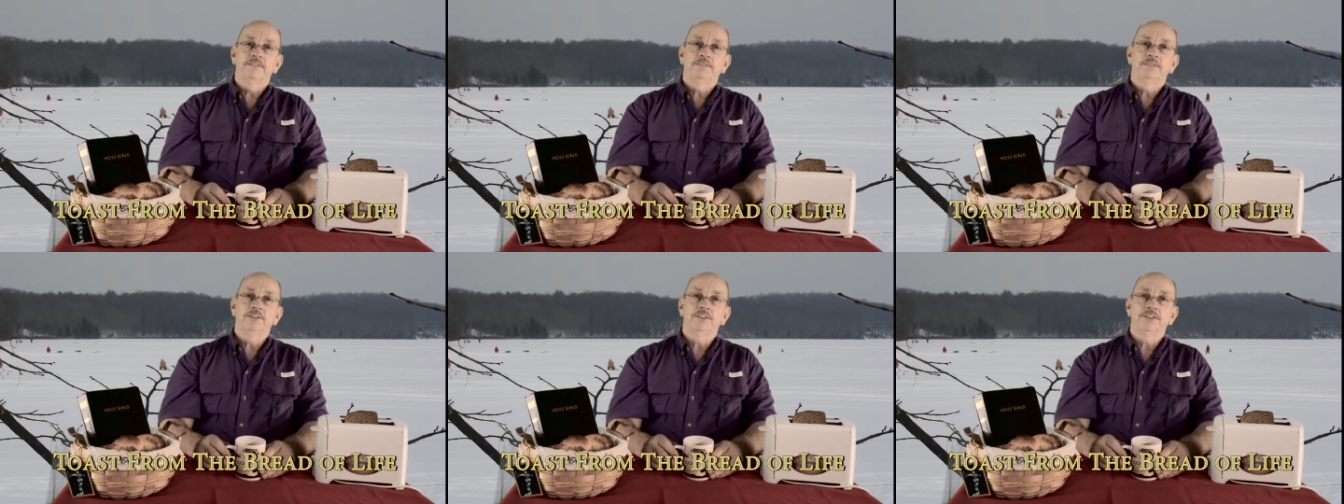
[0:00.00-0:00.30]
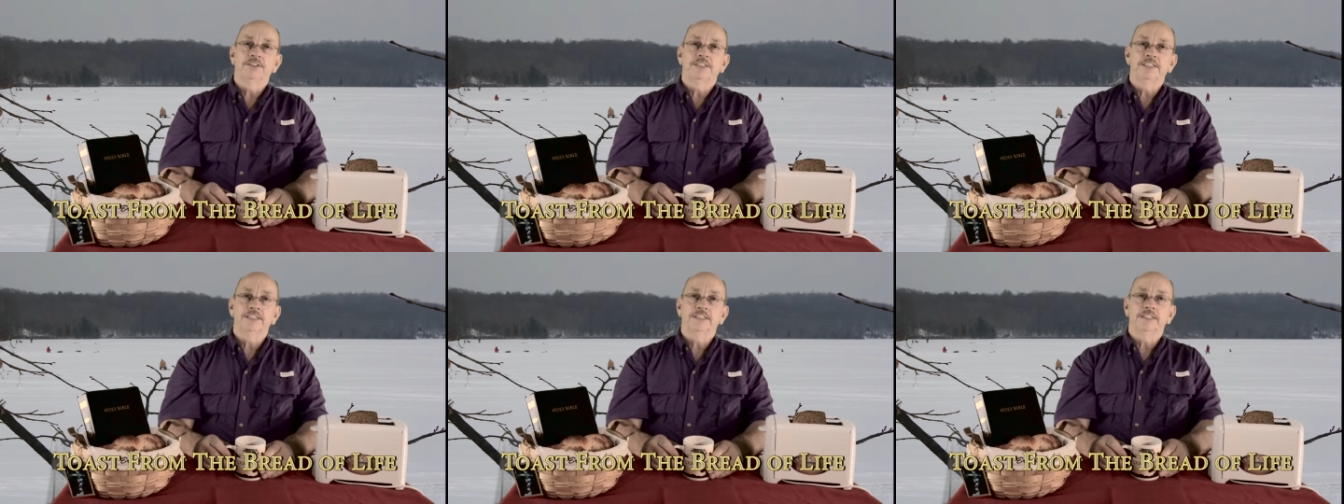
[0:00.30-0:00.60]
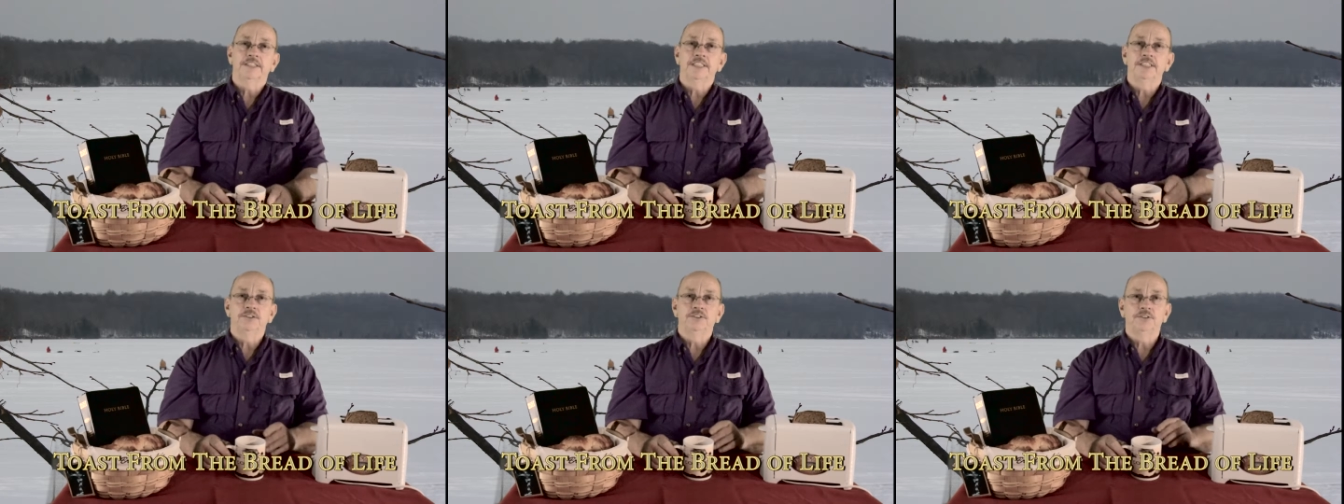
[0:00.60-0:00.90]
verse
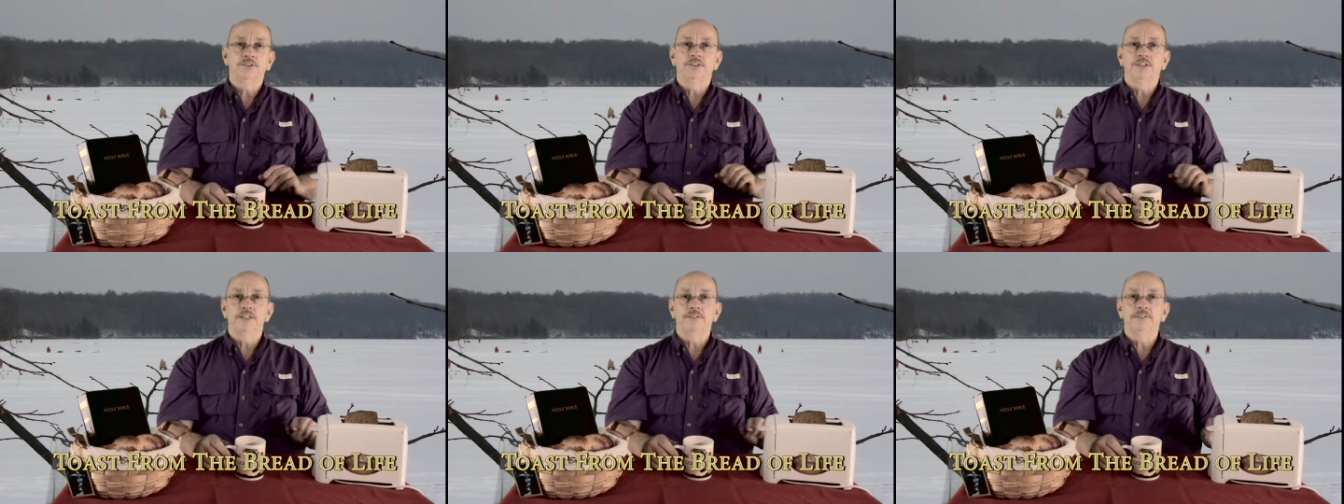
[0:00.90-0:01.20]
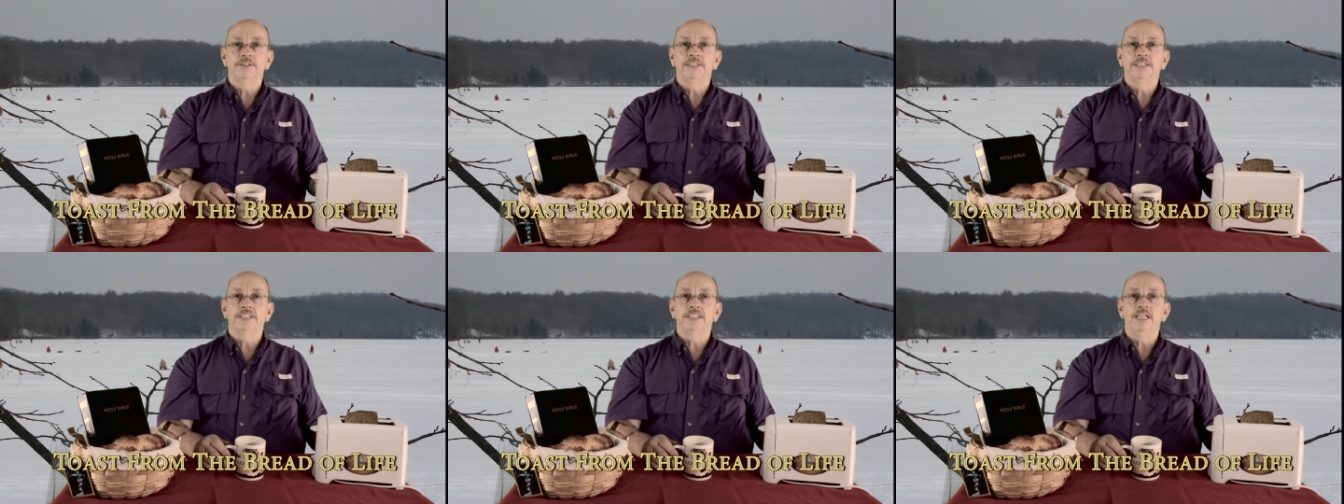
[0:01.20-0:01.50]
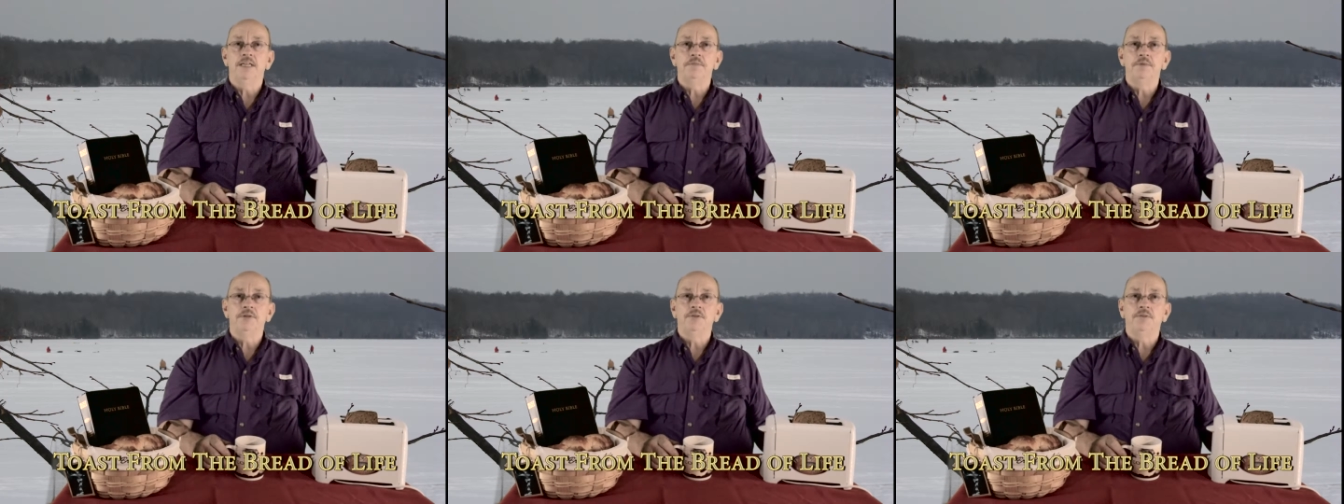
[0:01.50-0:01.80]
16 through 17,
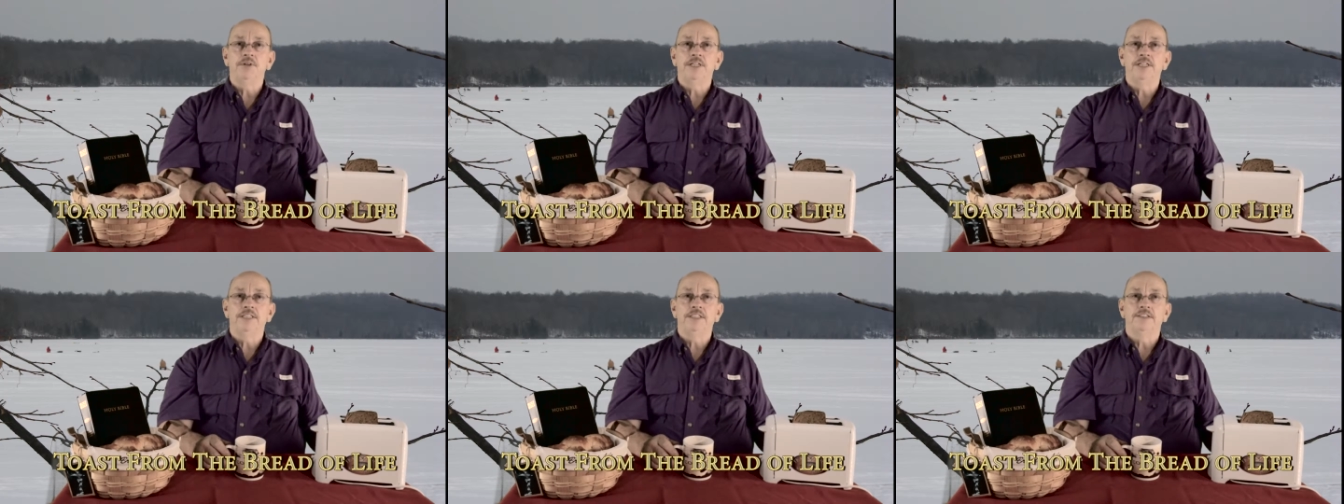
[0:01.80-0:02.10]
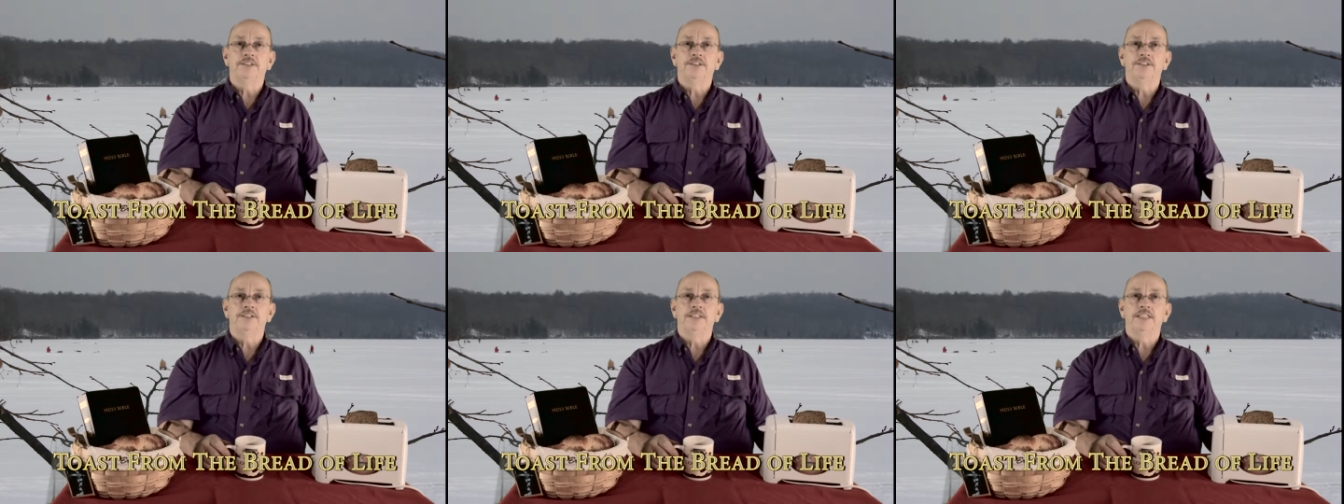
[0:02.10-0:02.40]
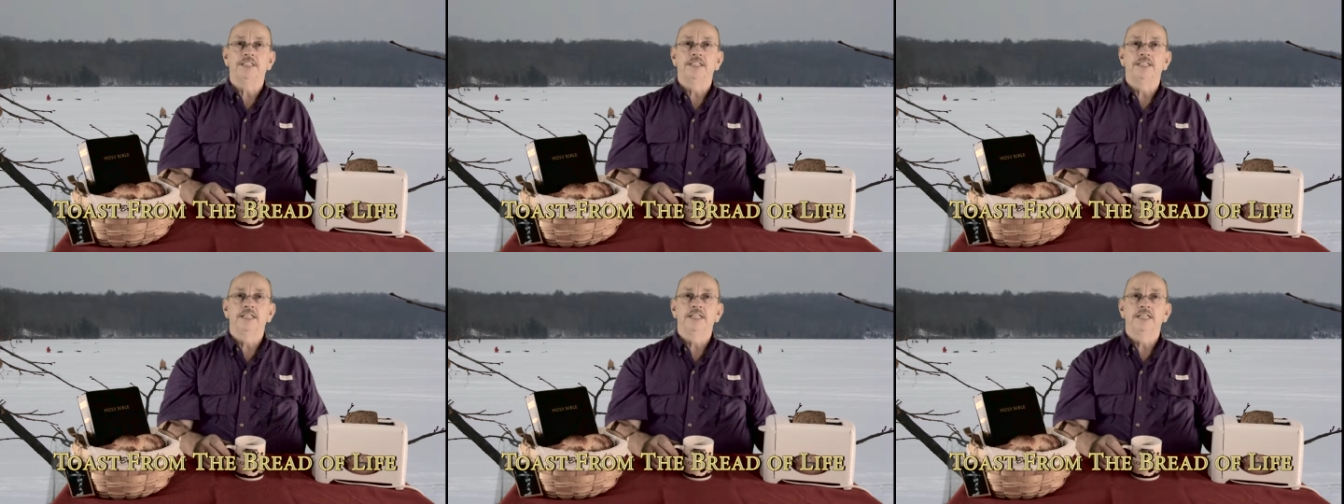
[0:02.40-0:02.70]
let me read it to you.